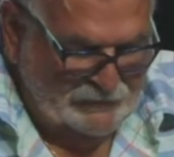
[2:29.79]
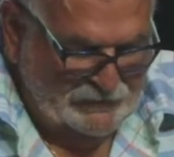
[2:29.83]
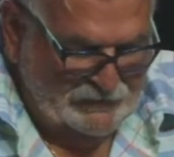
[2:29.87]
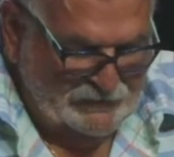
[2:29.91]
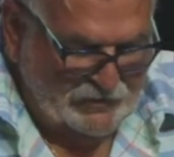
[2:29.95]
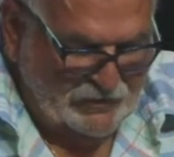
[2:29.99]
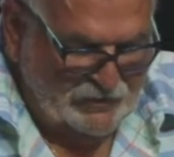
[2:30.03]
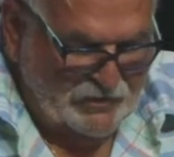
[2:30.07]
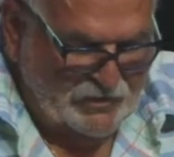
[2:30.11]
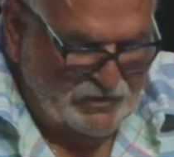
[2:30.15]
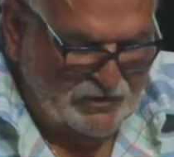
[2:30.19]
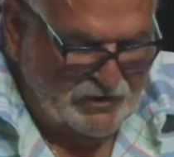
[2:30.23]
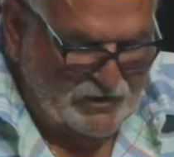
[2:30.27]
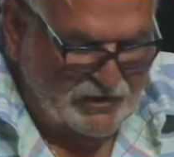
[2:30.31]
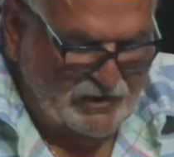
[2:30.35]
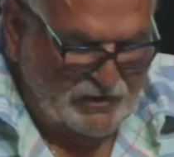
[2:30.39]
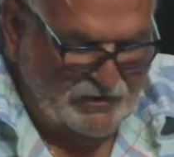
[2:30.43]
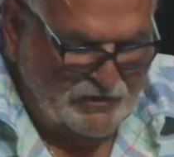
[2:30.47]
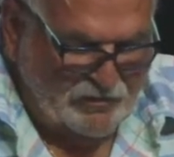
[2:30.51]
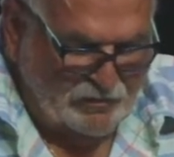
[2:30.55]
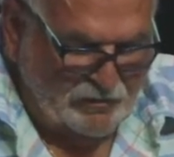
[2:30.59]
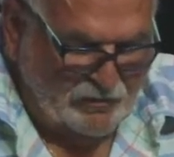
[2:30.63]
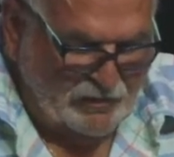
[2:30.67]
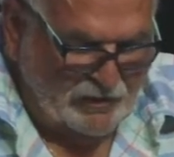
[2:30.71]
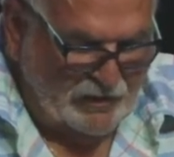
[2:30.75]
So
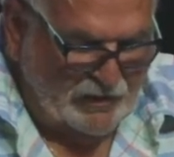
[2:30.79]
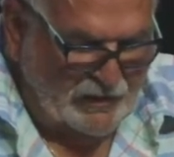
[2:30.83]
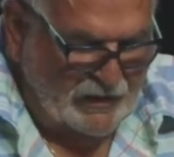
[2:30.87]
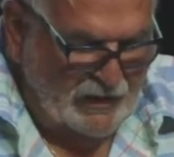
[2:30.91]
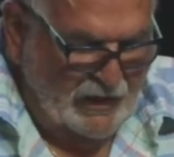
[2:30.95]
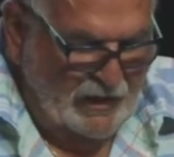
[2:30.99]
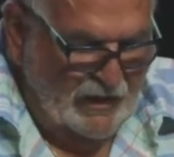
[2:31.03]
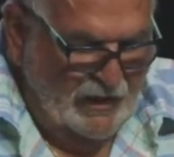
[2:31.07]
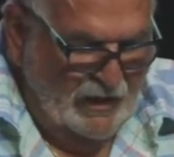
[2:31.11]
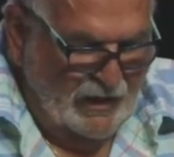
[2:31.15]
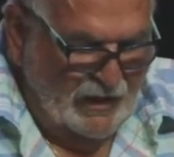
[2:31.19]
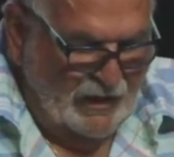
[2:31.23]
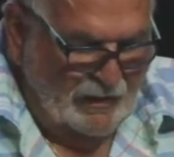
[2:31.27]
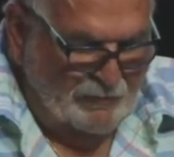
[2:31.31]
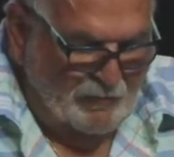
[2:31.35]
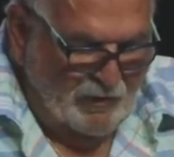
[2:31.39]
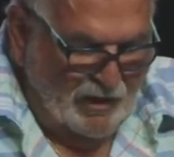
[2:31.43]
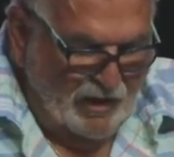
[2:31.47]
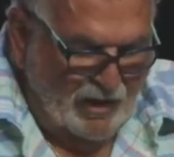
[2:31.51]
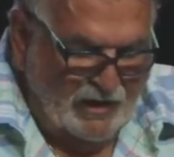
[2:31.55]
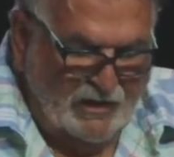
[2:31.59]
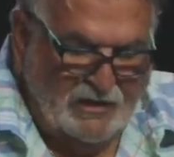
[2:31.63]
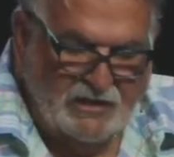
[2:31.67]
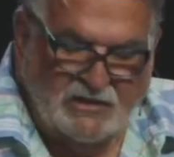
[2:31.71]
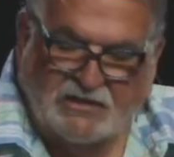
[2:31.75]
church, we're
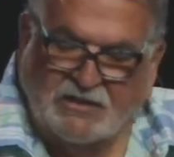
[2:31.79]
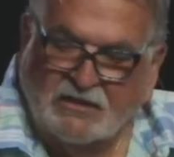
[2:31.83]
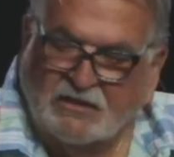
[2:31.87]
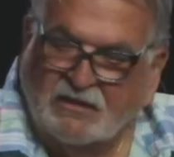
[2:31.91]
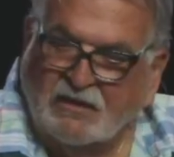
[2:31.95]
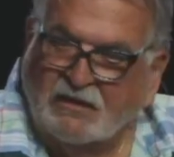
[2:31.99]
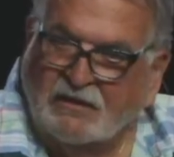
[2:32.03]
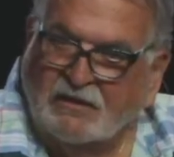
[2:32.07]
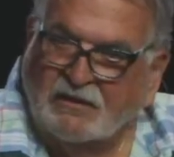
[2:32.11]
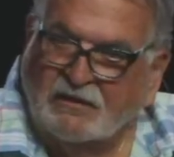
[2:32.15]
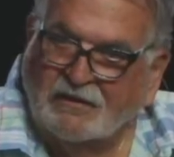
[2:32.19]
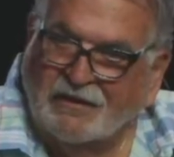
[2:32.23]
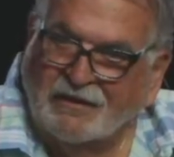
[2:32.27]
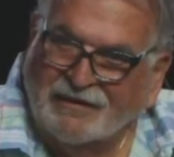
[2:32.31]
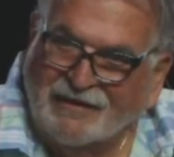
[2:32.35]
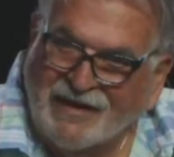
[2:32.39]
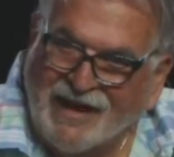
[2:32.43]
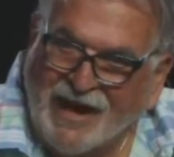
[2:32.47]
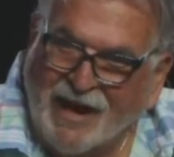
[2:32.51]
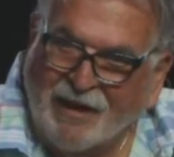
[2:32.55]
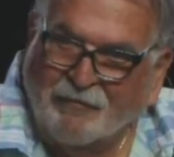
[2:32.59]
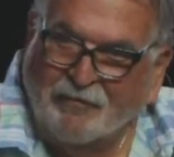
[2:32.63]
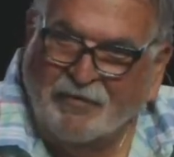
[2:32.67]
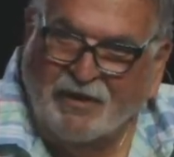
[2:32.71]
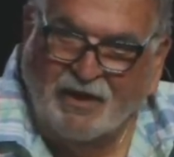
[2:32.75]
admonished to
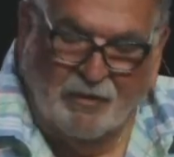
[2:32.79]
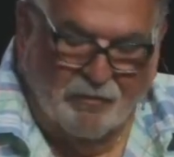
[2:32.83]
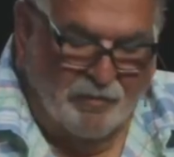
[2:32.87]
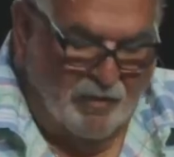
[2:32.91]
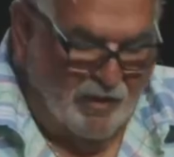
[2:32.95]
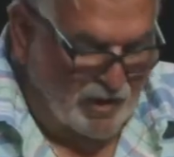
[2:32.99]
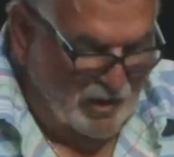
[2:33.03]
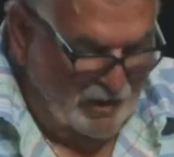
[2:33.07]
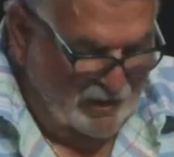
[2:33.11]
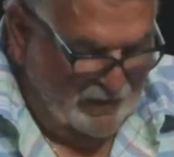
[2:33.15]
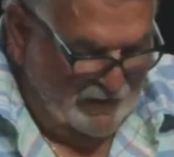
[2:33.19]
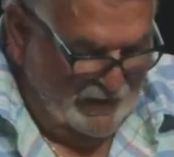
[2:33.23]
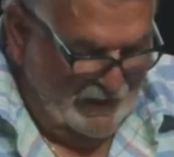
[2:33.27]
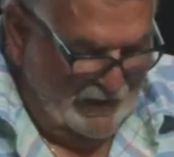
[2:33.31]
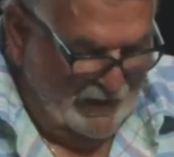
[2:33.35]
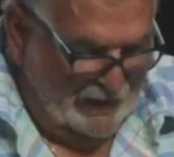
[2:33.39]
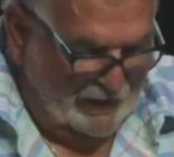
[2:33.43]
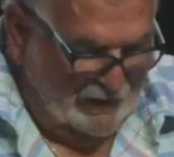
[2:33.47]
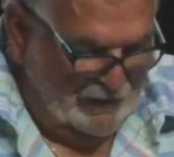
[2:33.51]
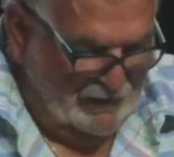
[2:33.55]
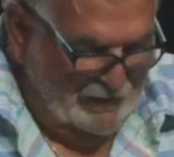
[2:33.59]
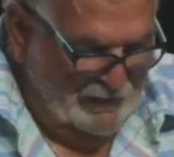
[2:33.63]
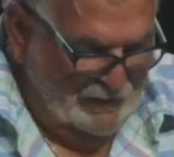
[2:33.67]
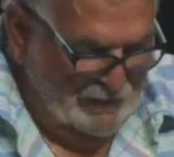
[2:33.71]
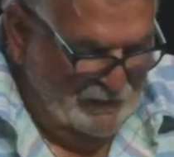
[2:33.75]
not be a part of
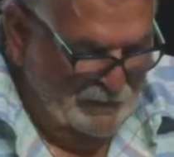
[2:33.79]
that.